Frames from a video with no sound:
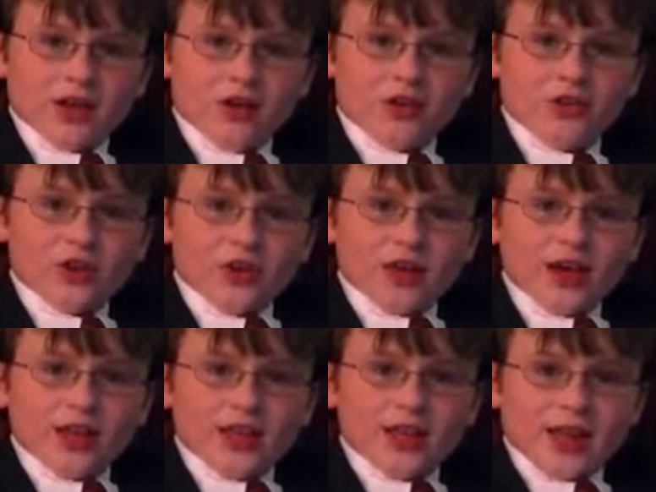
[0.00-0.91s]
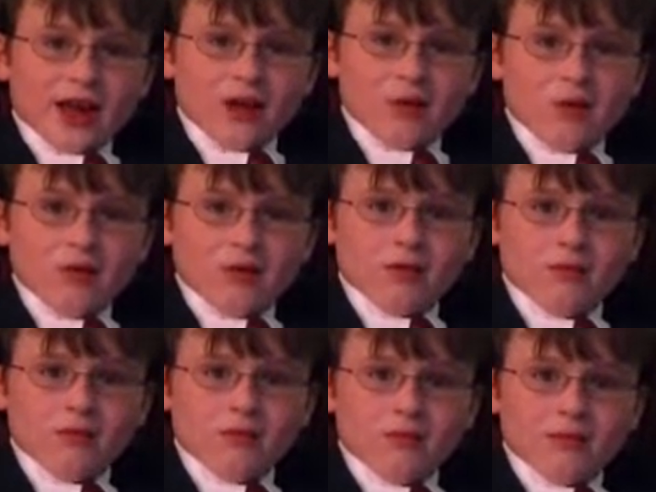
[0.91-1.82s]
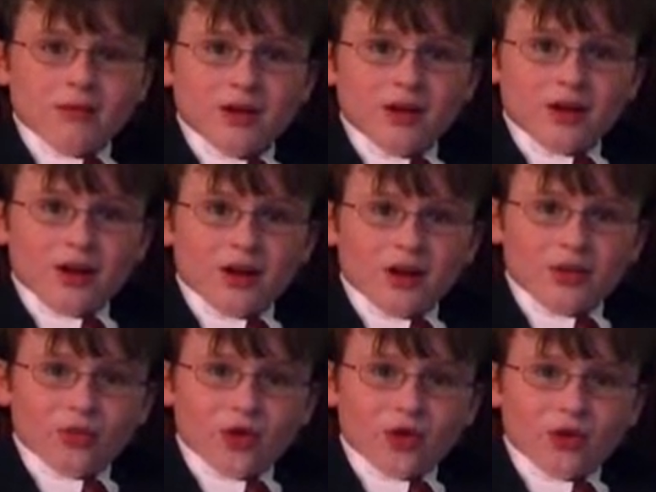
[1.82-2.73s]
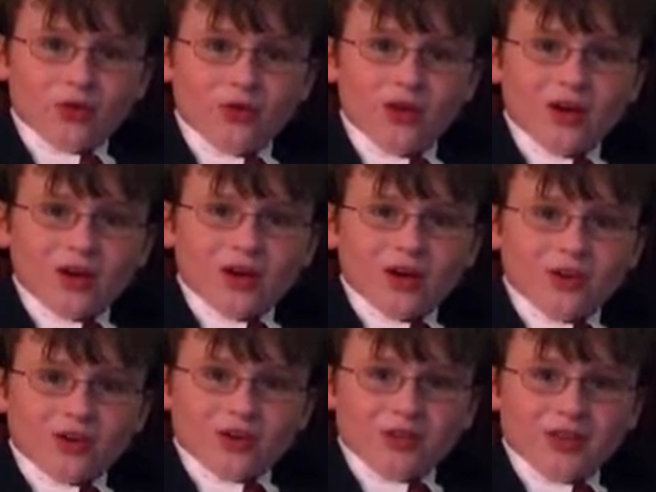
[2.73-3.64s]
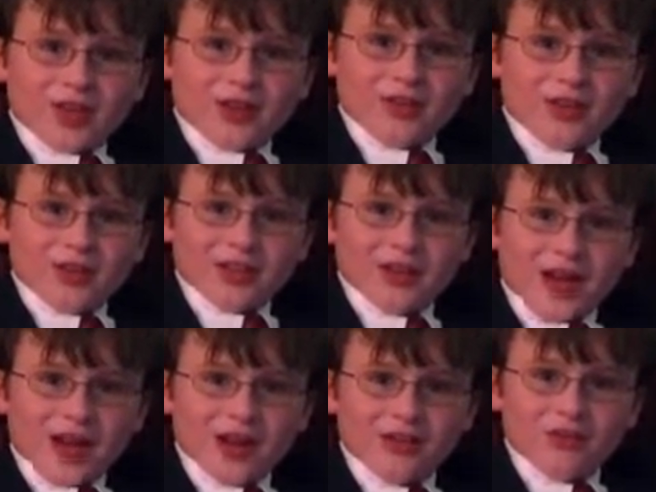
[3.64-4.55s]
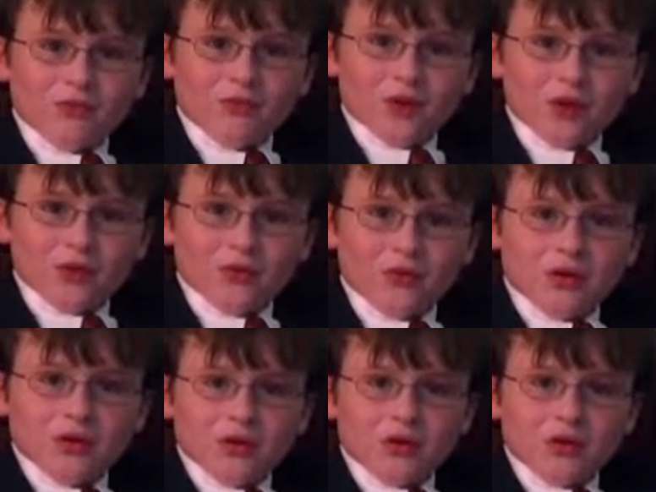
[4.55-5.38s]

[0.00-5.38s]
eat all their guts out. Although, turns out that the guy on the phone,